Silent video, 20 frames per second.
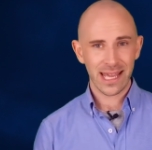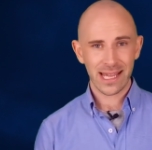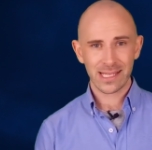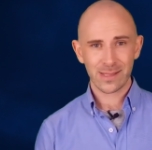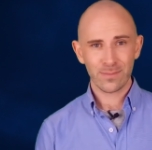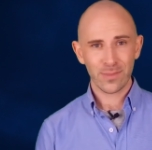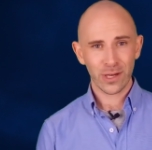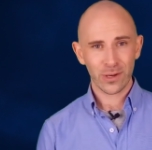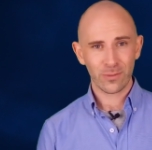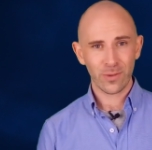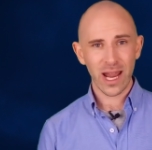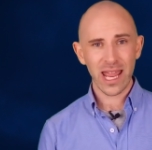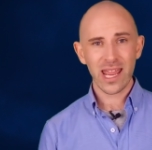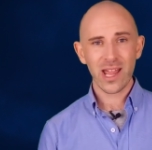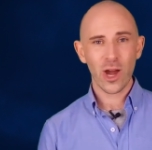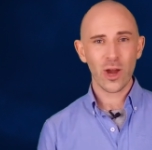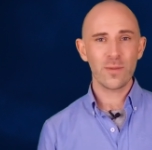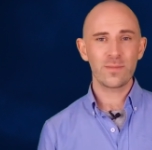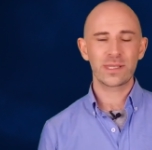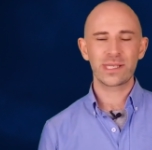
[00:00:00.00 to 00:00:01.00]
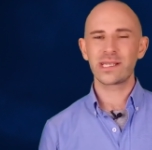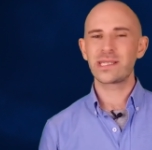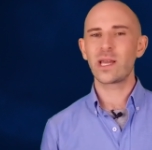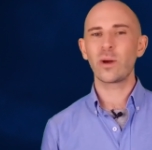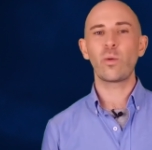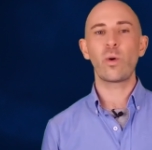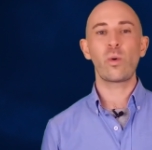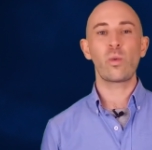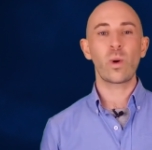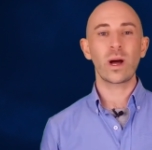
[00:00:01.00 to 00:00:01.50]
yet McRae hopes that
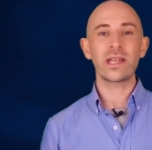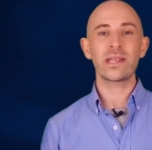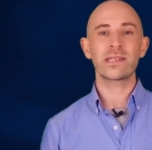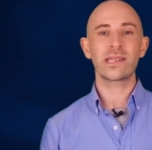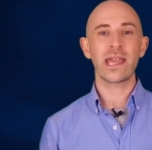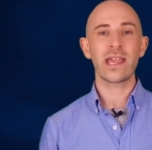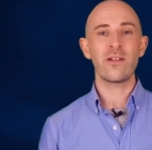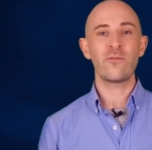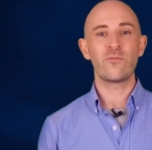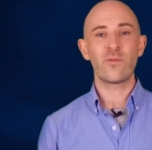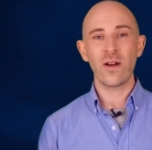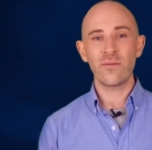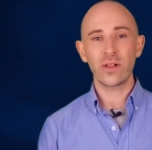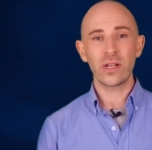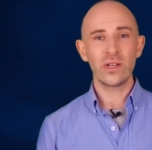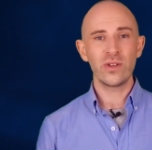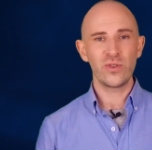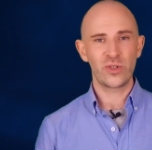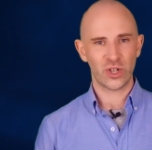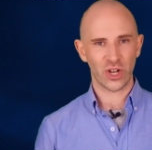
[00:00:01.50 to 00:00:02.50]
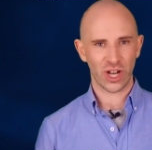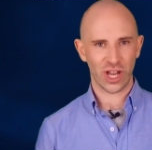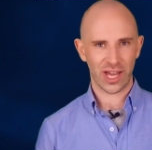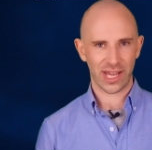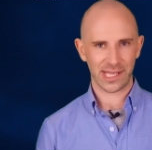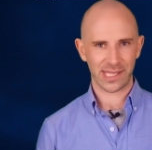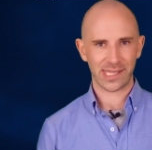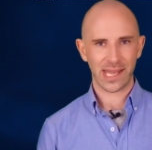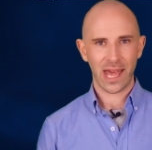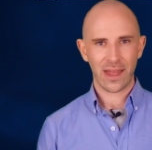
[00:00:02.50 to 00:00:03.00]
it will one day
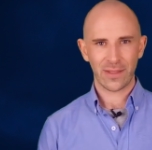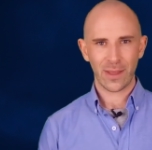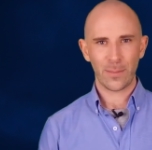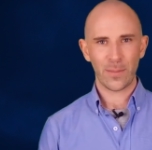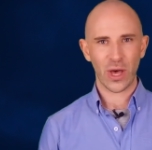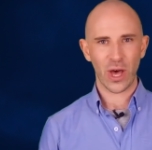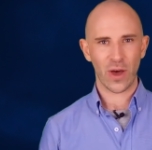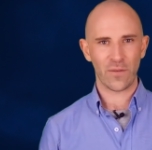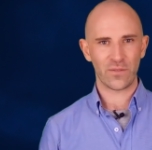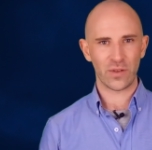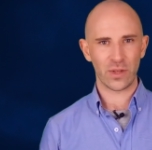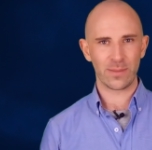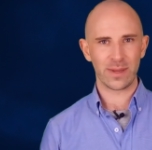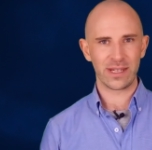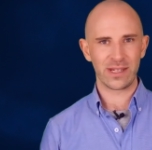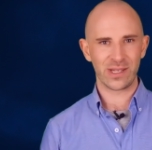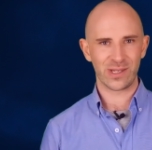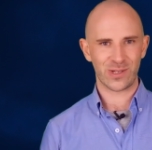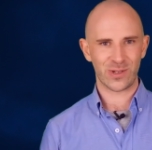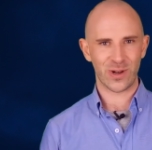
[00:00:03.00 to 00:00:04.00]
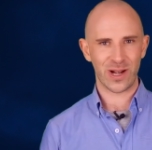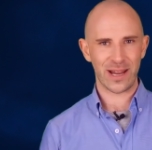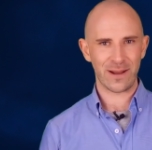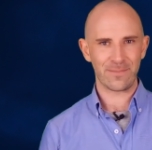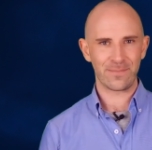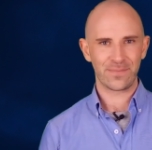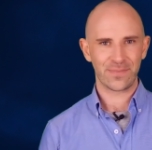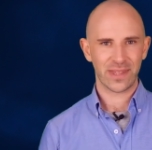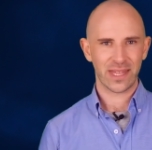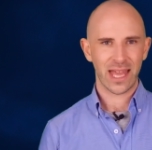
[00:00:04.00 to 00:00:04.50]
revolutionise the perfume industry.